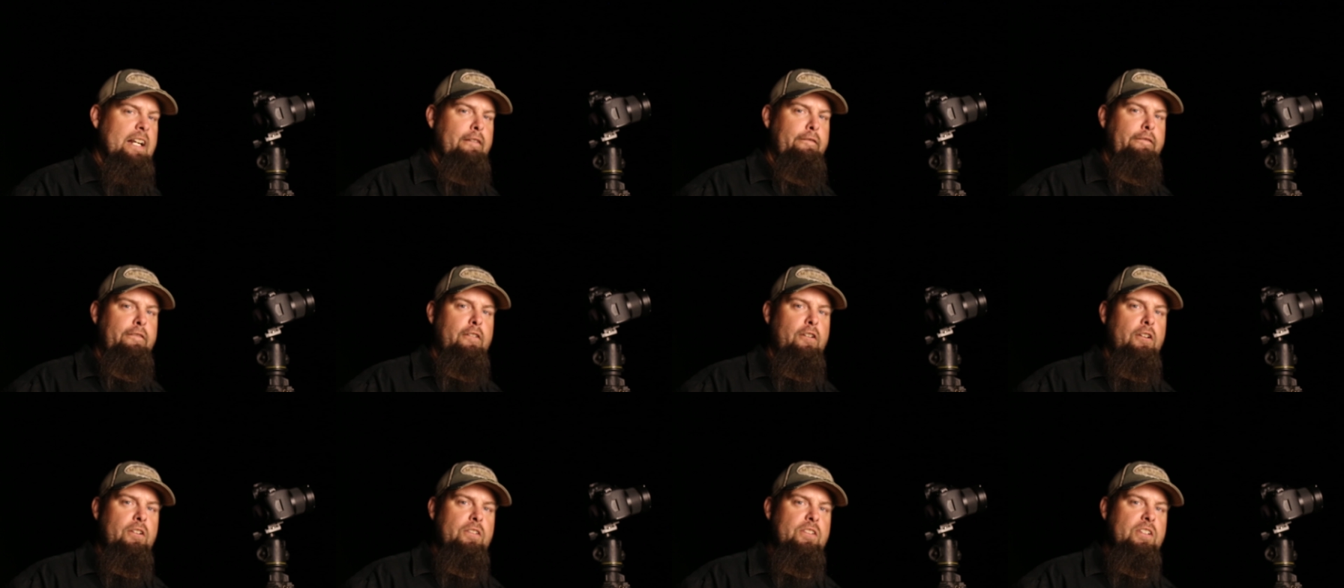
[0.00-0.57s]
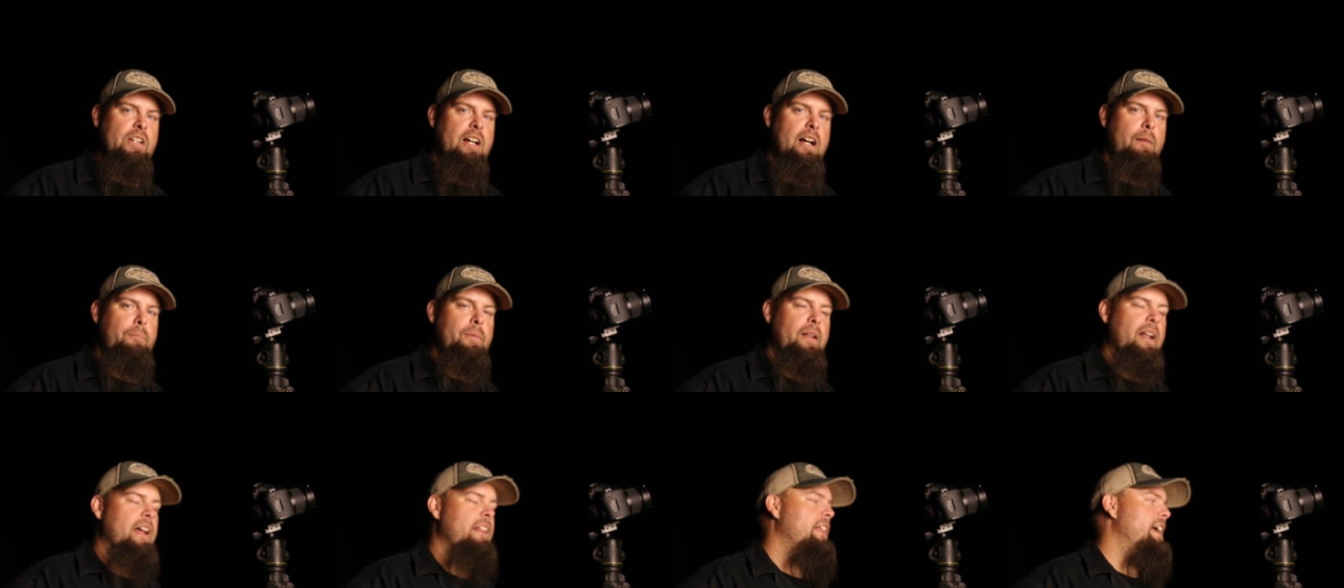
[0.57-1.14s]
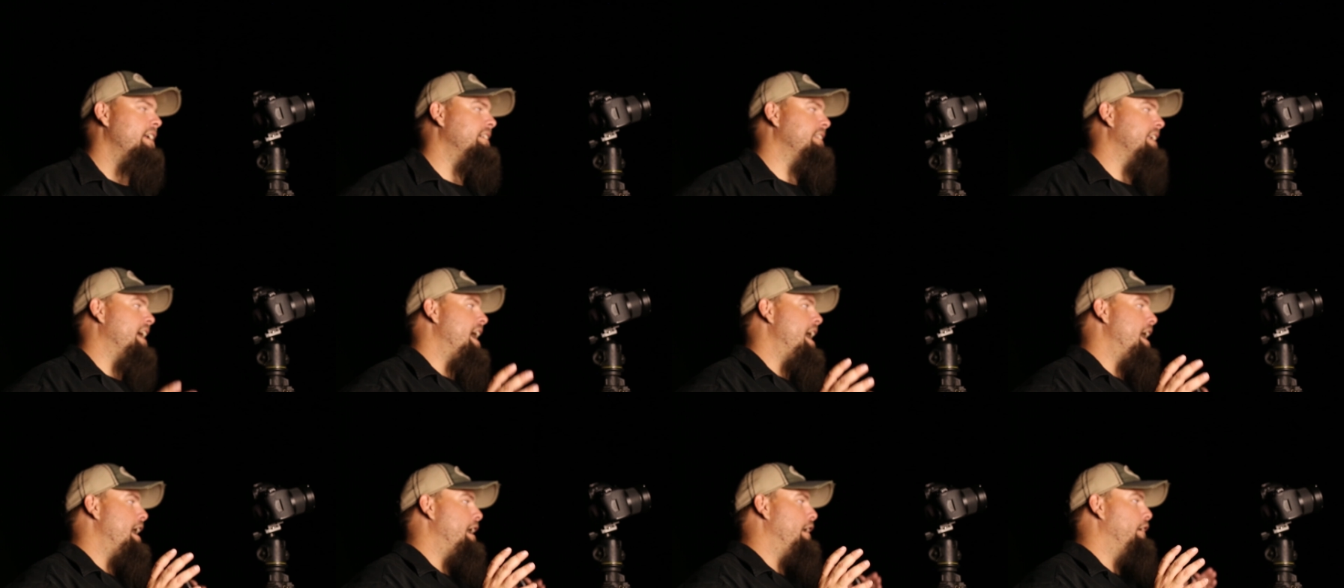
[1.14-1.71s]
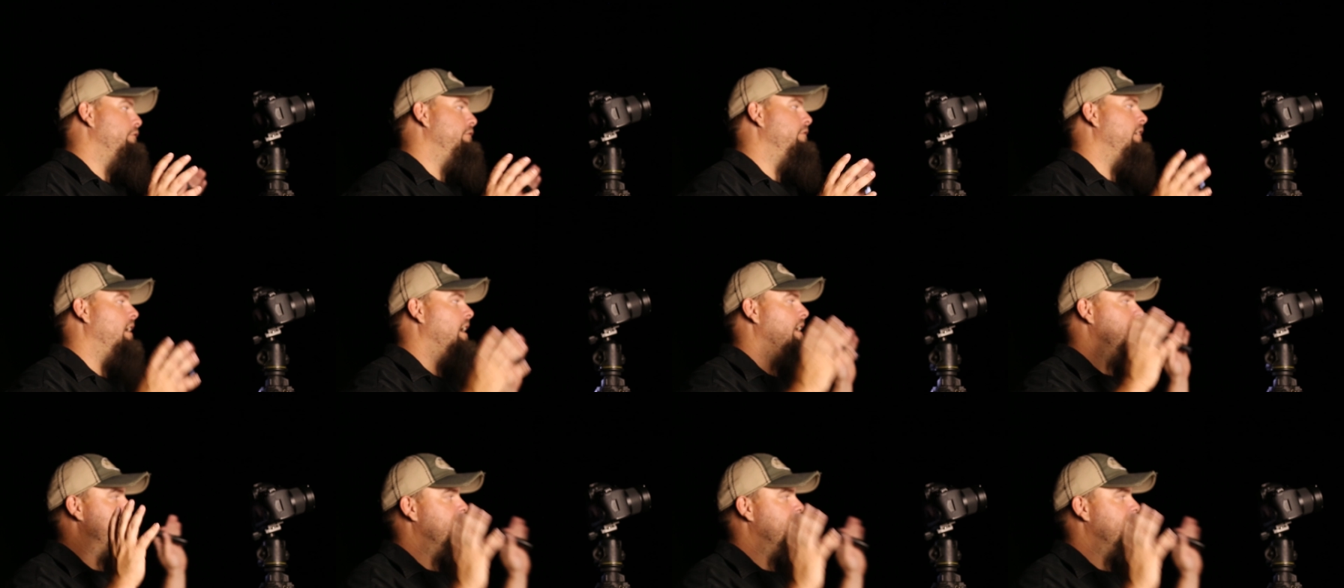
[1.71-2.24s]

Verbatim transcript: into Photoshop and I like to have a